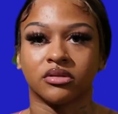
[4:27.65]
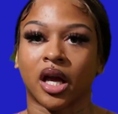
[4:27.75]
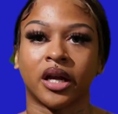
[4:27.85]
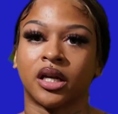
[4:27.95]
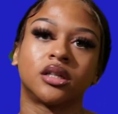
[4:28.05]

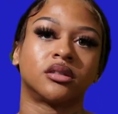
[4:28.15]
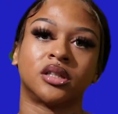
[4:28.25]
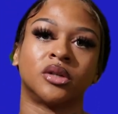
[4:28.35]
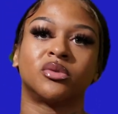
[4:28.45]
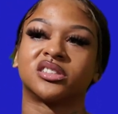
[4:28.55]
Like,
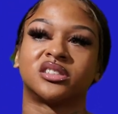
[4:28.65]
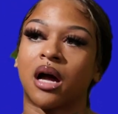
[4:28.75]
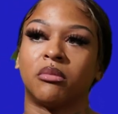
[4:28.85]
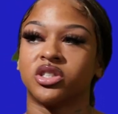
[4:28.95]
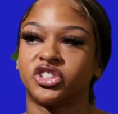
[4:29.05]
it was
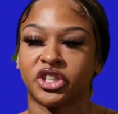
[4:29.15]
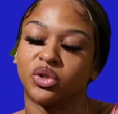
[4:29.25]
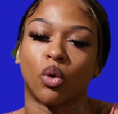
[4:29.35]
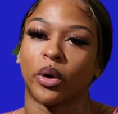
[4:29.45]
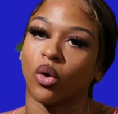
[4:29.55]
not much shit
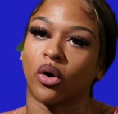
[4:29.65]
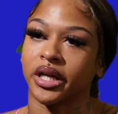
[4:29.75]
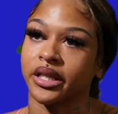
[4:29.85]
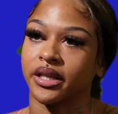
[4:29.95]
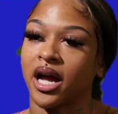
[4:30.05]
going on
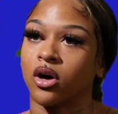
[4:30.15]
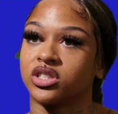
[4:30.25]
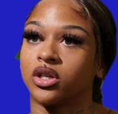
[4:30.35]
in the house.